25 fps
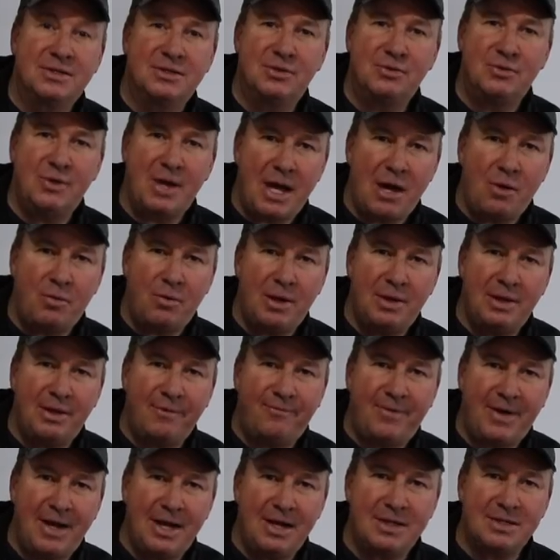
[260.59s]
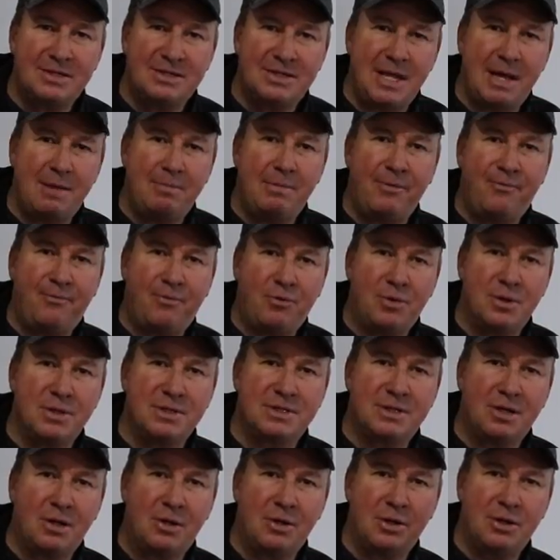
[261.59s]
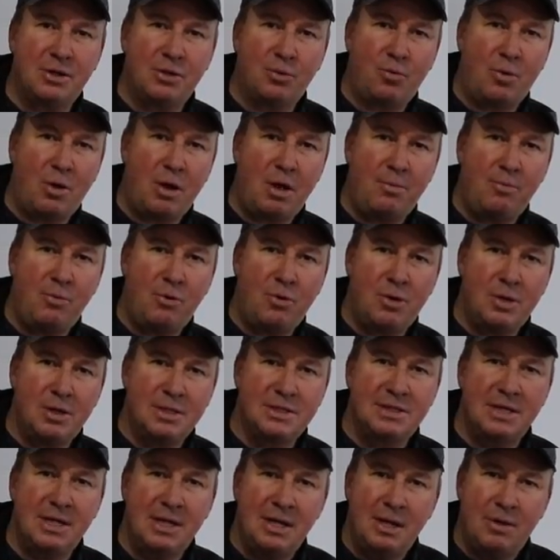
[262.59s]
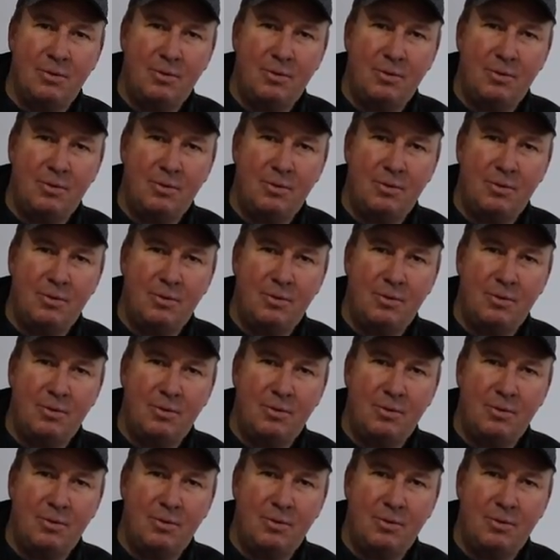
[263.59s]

So now we're on the final step before installing the wall boards.